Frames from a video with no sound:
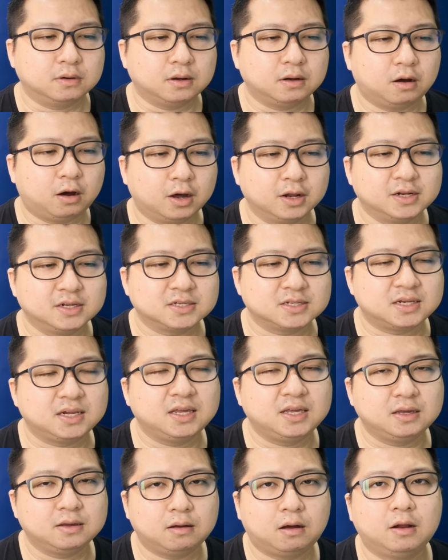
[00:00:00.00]

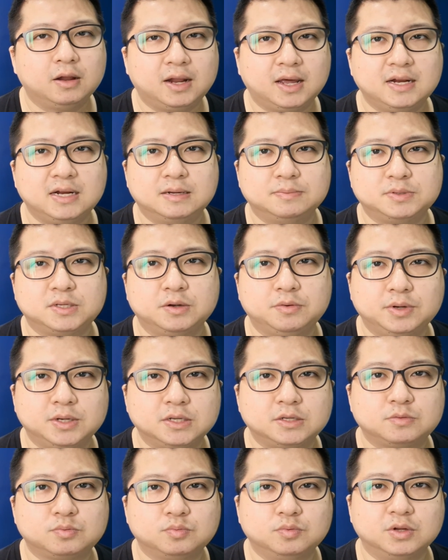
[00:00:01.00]
honestly, Online Lab
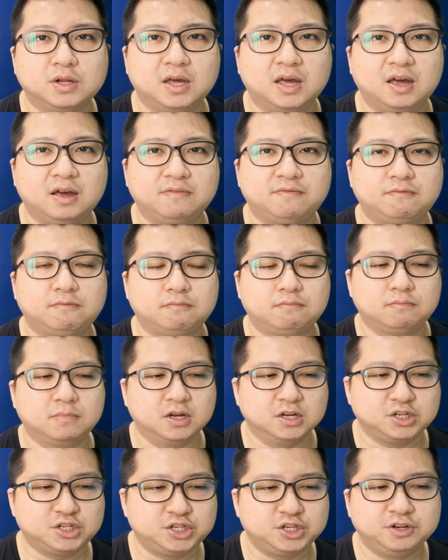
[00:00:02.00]
Series would have
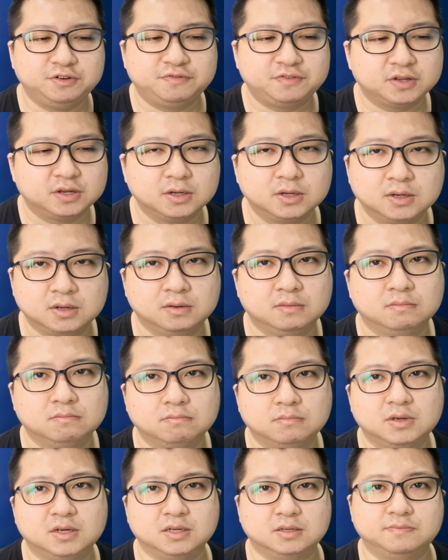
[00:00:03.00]
achieved
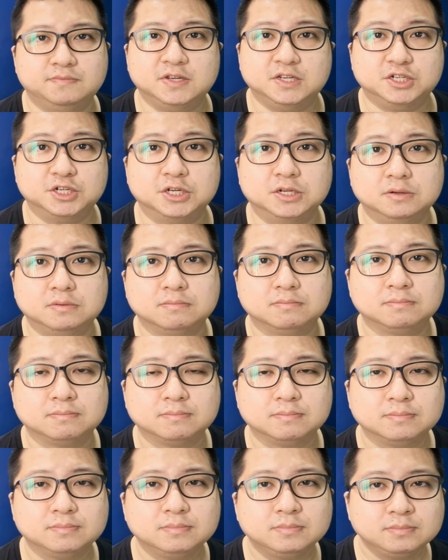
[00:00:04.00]
its vision.
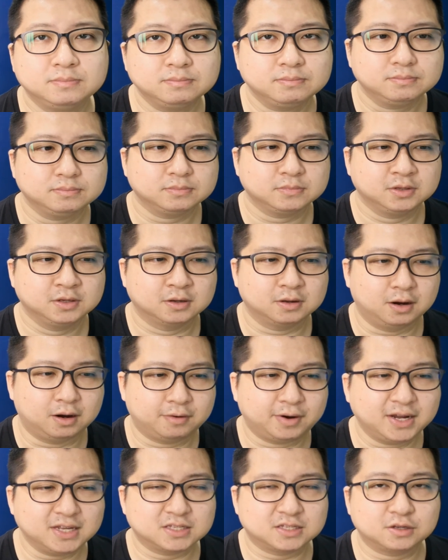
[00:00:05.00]

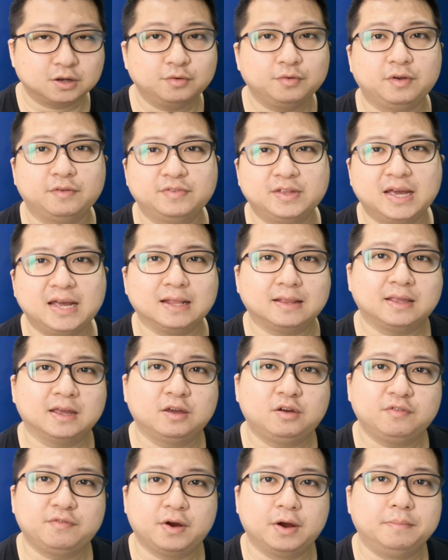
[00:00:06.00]
Alright, so with that,
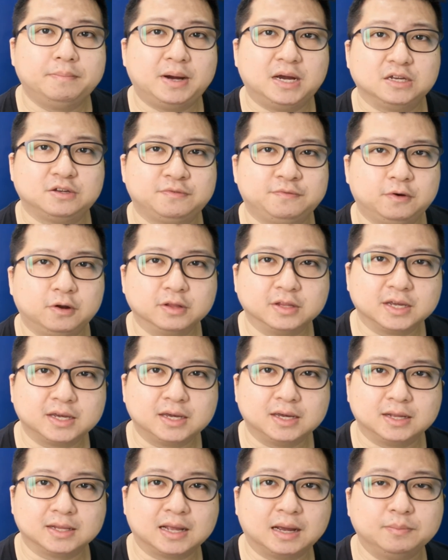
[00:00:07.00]
thank you very much for
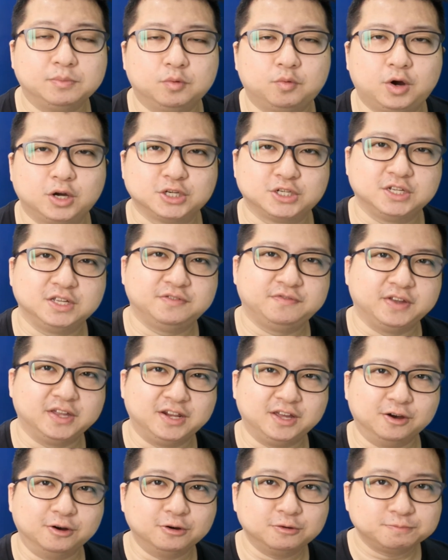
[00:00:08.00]
taking the time to watch this
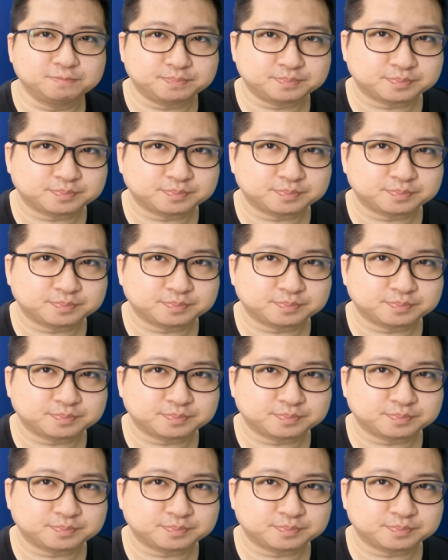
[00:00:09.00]
video.